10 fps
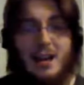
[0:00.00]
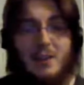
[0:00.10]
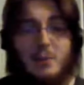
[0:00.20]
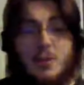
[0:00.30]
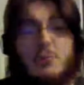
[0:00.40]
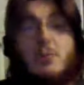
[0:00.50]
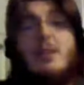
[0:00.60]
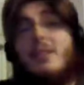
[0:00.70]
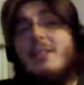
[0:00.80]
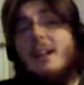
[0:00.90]
which is one
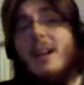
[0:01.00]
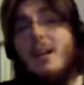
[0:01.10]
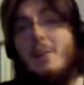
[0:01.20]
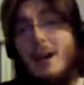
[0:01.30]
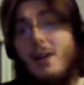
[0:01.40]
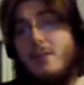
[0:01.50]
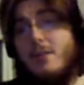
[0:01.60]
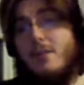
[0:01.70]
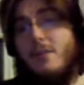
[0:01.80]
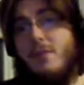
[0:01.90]
of the things I like
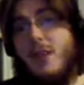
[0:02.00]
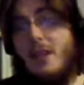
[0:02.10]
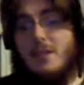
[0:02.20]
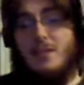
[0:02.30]
about Fate